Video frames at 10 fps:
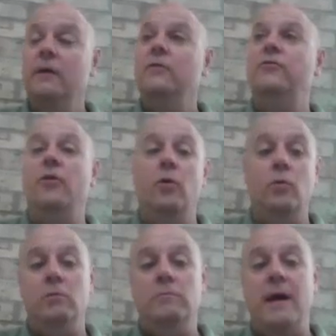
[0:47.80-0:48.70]

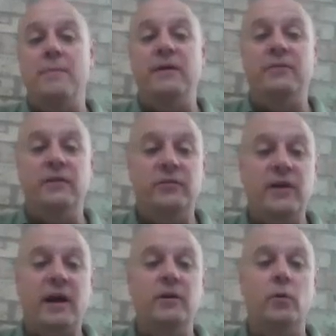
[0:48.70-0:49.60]
So that makes it a
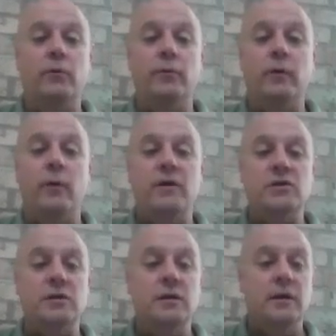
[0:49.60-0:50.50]
second order
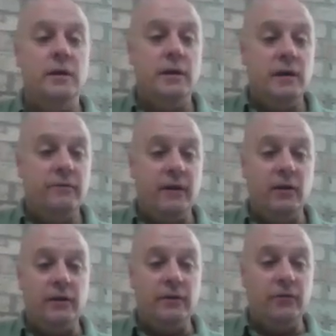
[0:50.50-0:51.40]
equation. If I
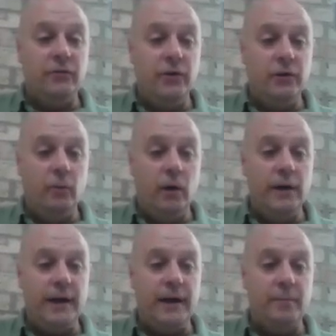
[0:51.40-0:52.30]
look at this third
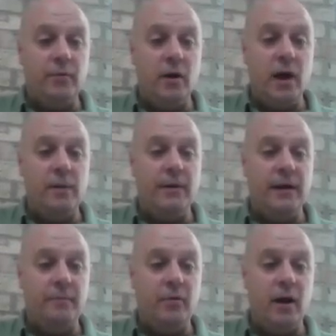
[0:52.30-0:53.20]
one, I got a prime, I
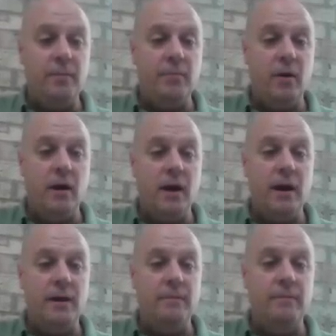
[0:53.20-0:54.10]
got a prime
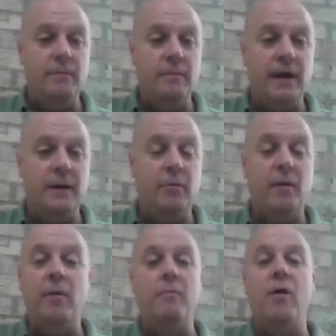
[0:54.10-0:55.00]
prime, I got a
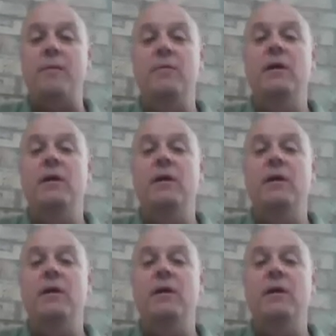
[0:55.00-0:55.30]
prime prime prime.